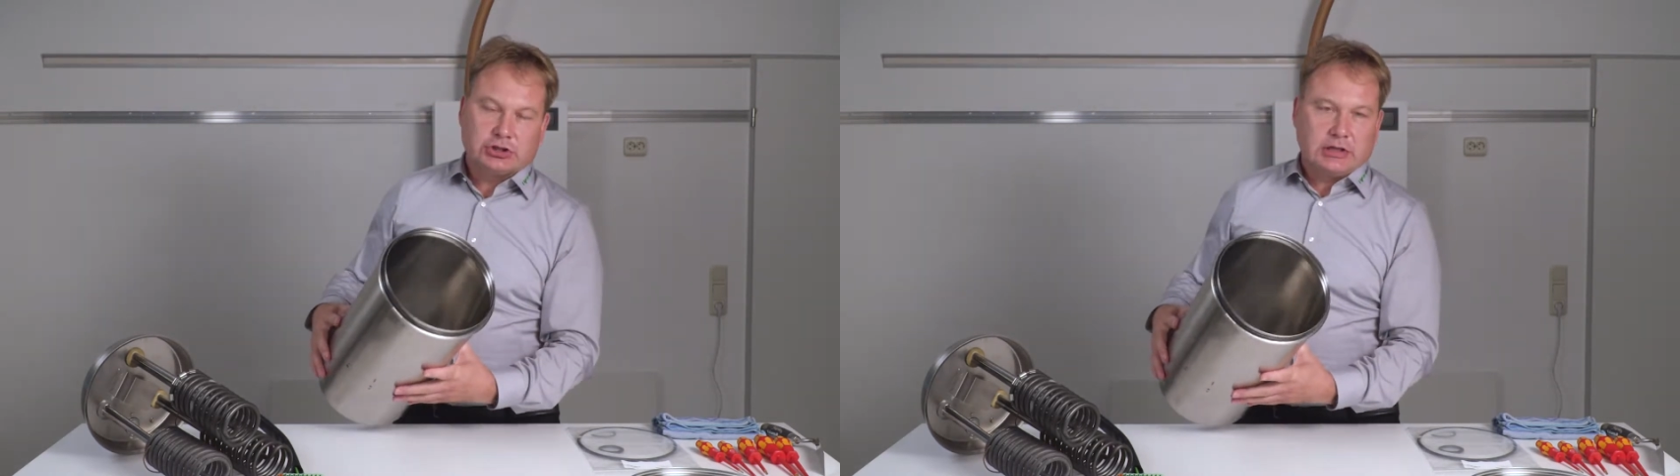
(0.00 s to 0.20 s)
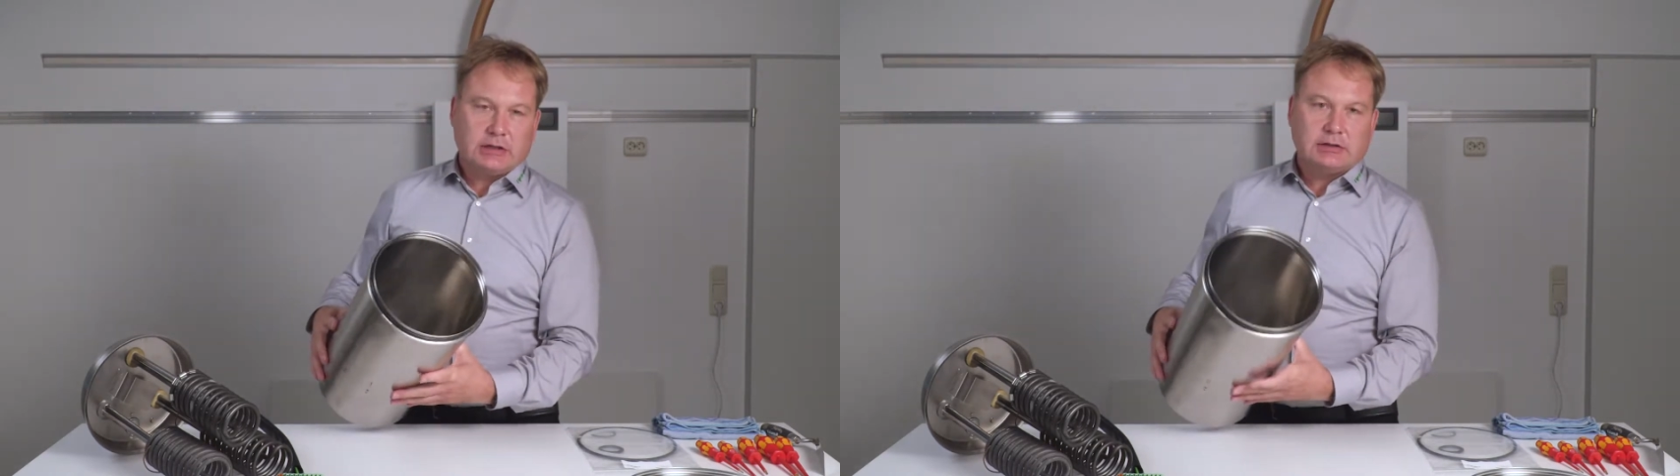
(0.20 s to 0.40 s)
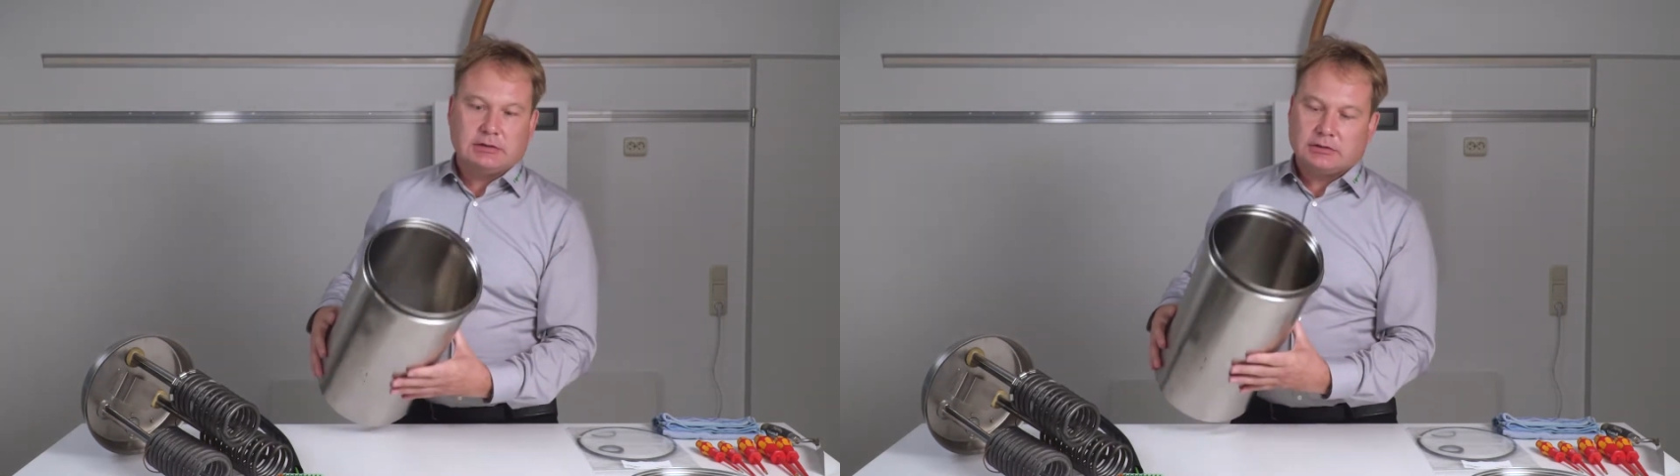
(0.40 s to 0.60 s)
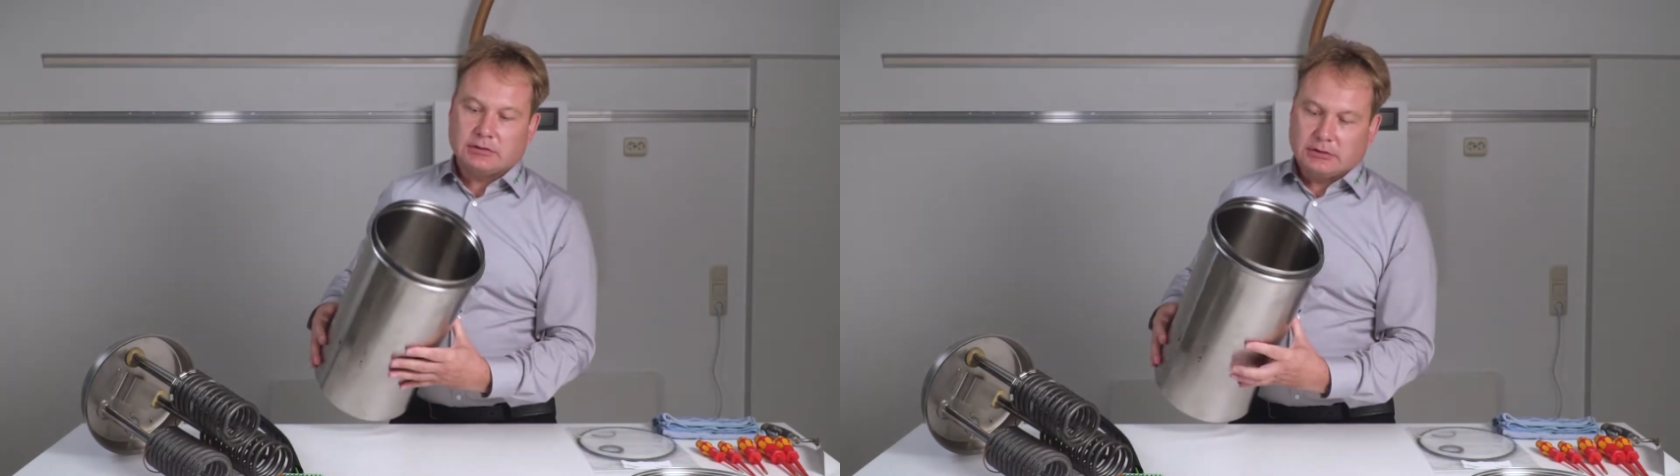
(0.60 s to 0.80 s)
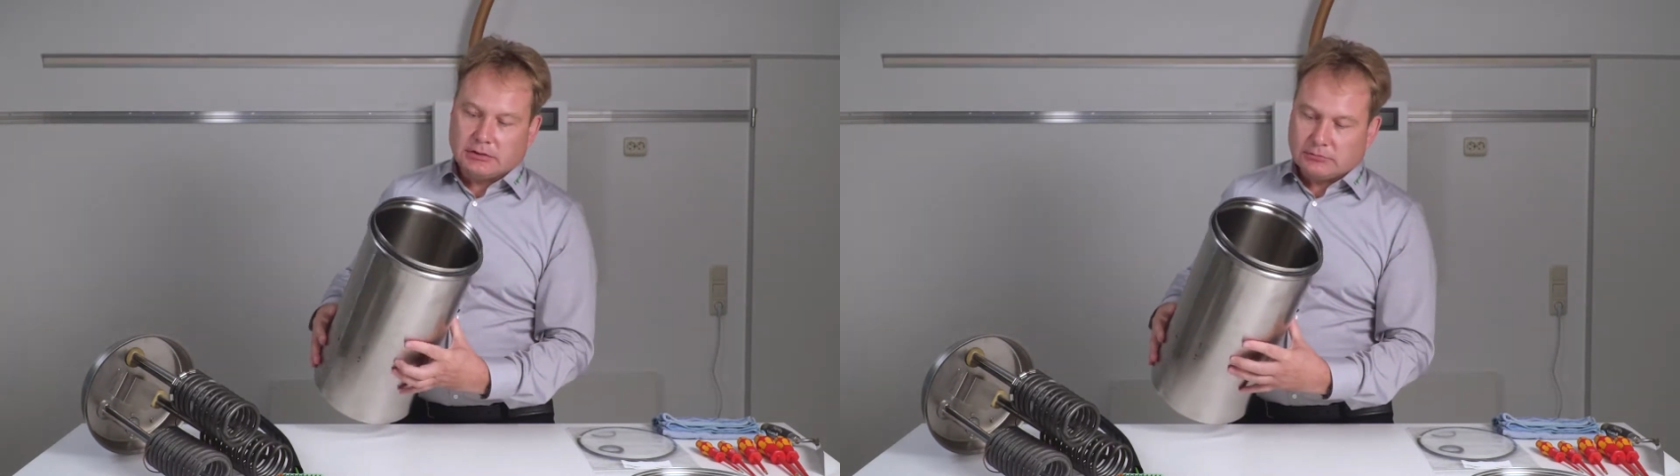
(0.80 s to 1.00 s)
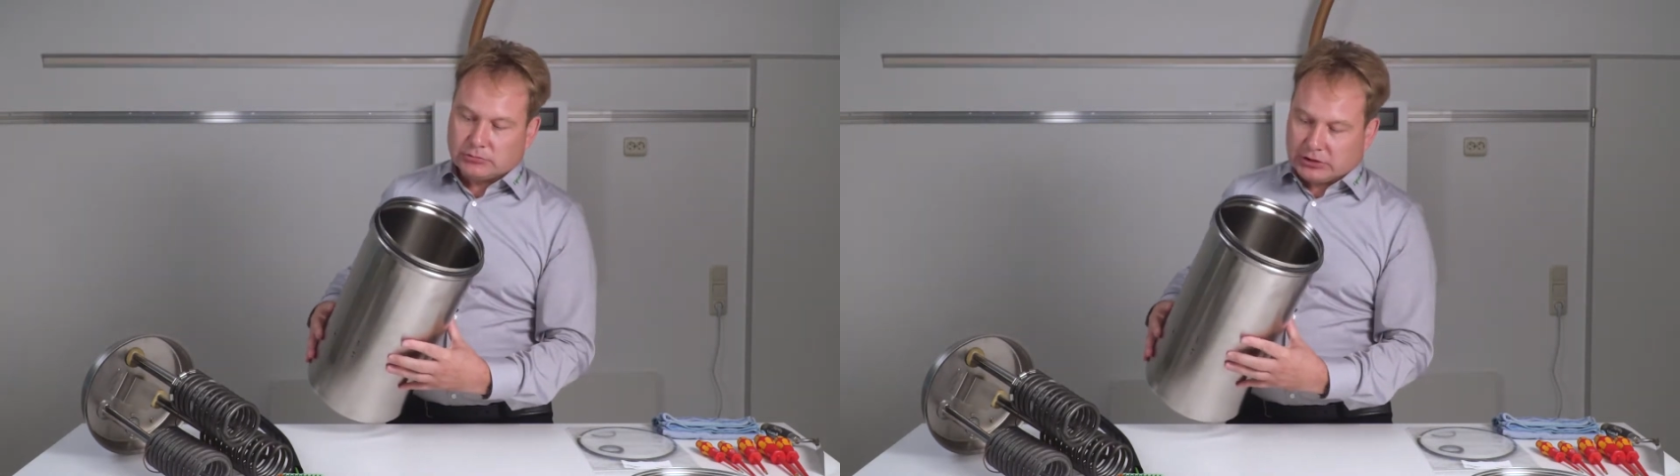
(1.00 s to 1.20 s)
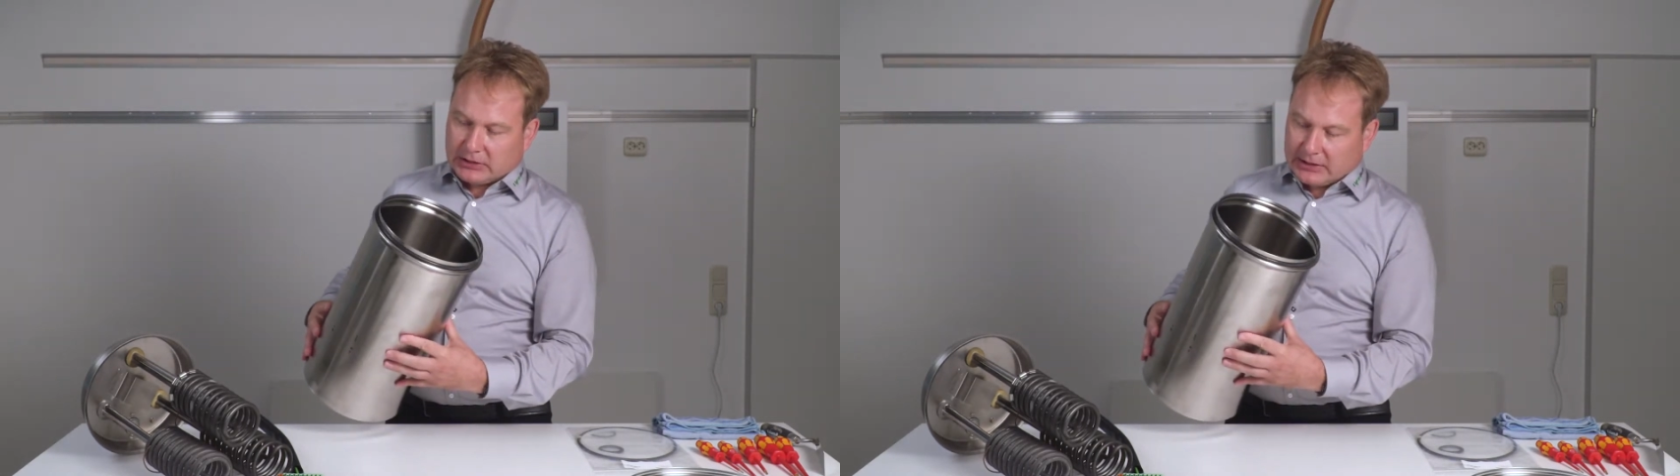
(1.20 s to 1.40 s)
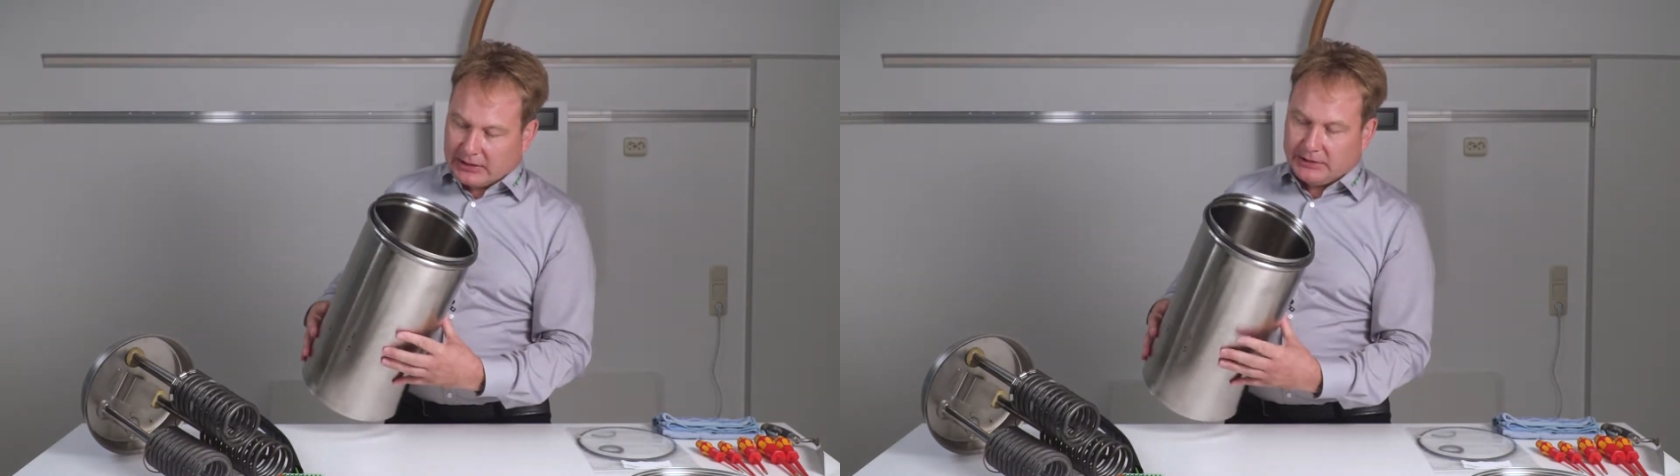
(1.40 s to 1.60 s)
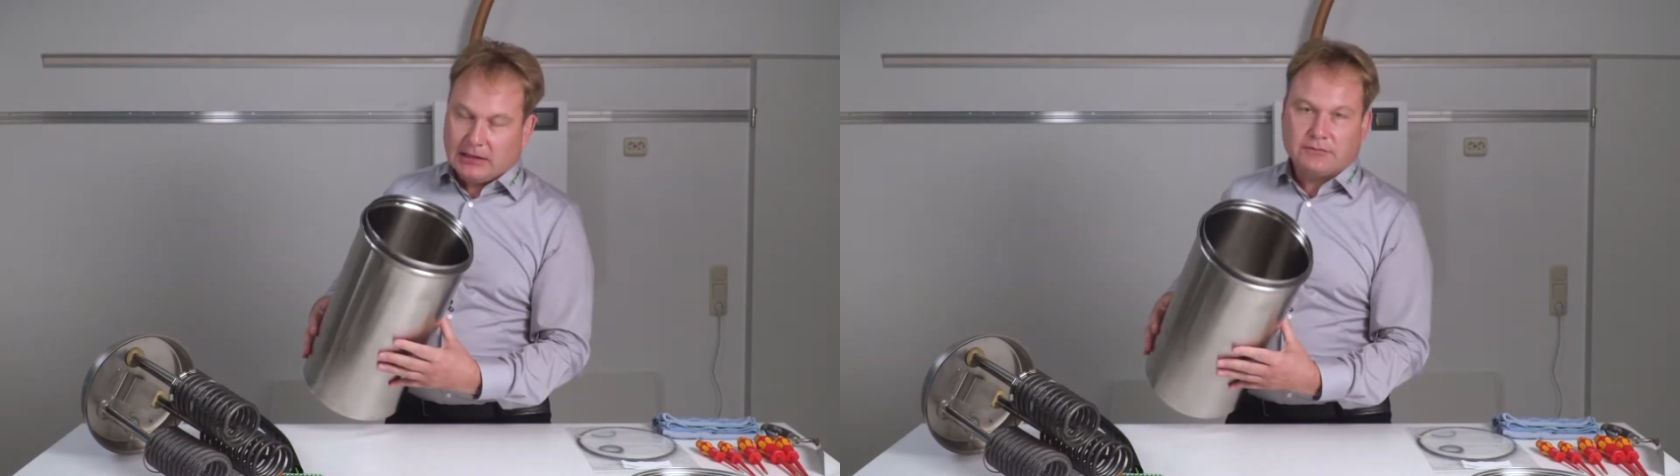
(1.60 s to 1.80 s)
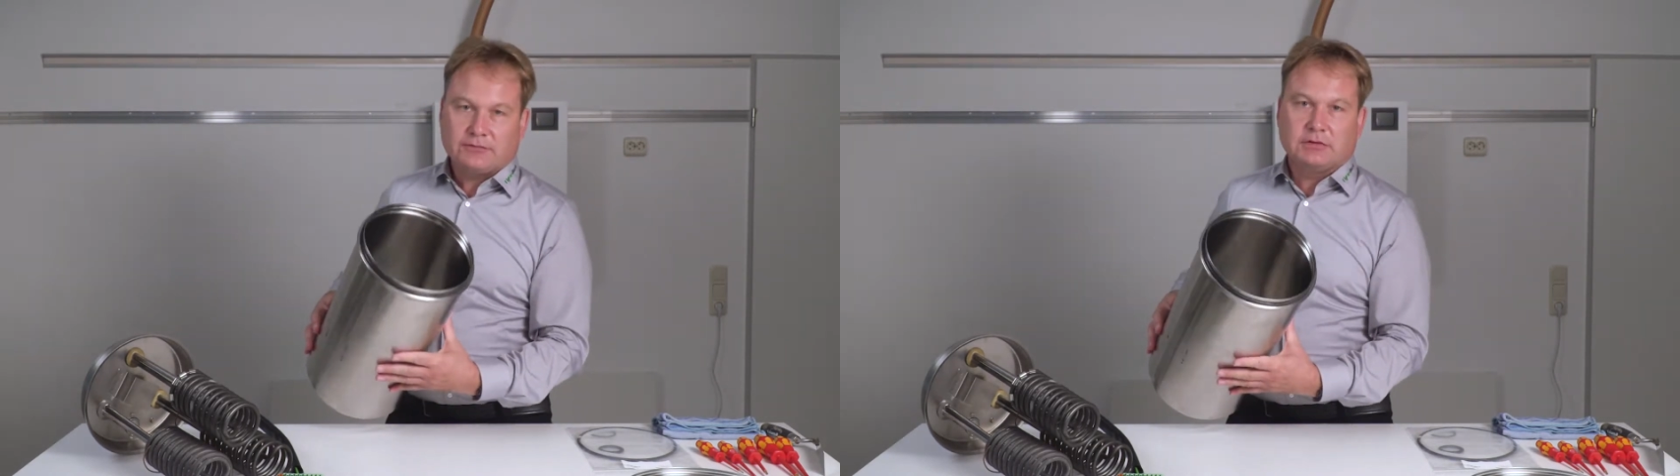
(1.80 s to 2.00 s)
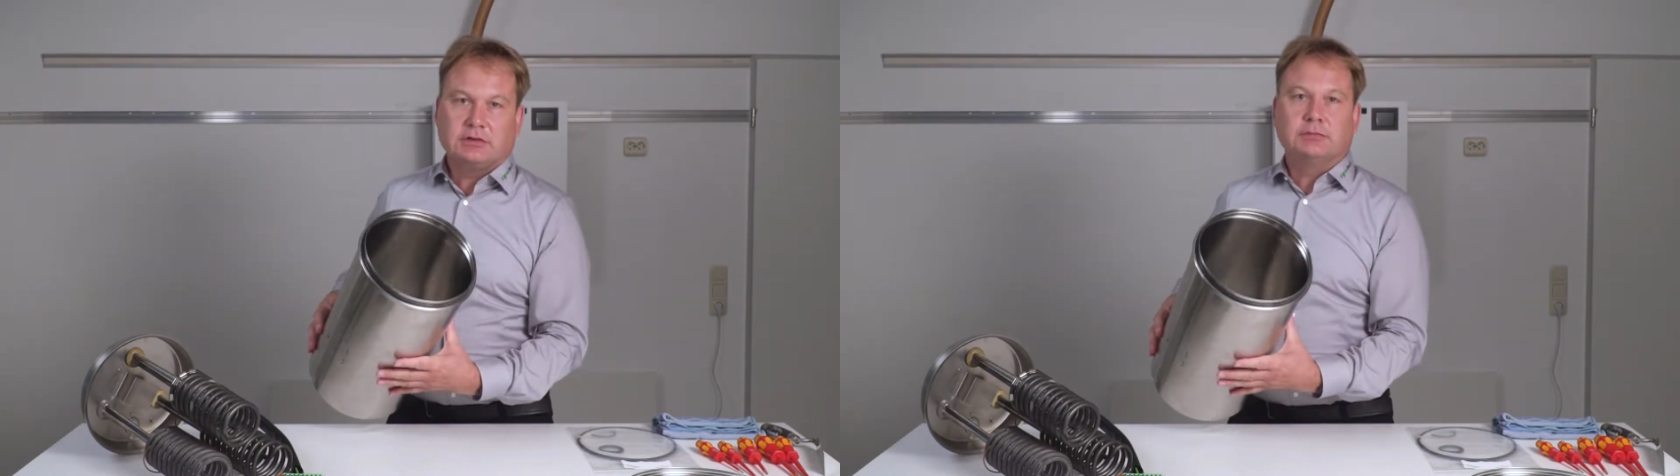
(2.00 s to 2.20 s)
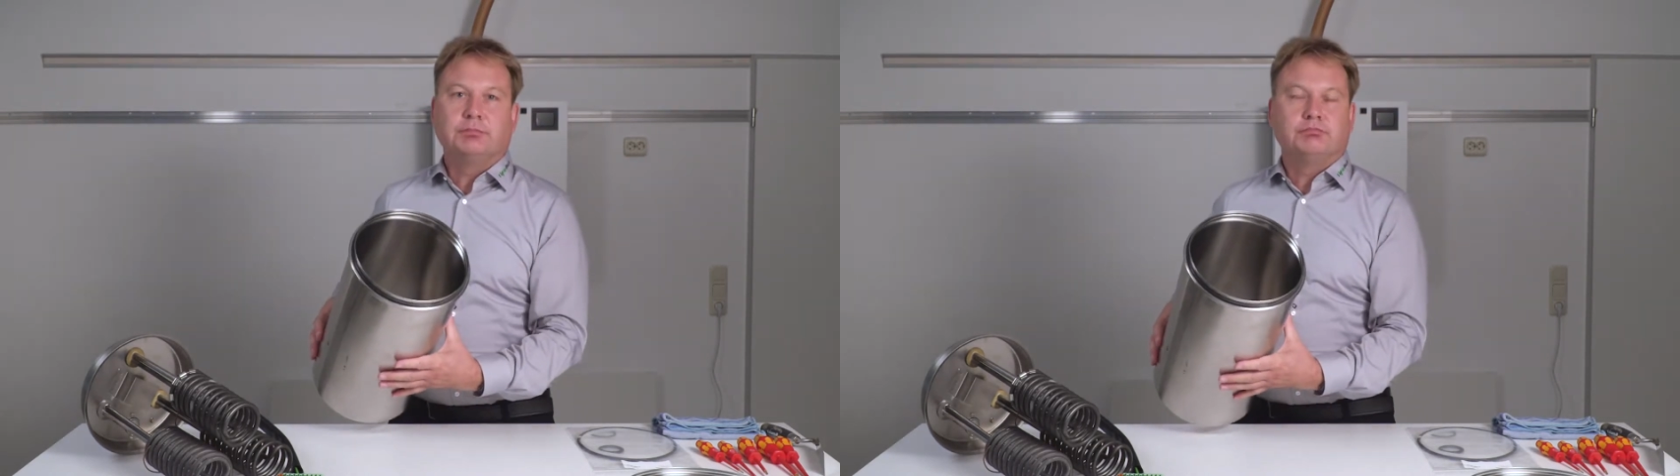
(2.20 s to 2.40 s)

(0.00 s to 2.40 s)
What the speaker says: If there are residues adhering strongly,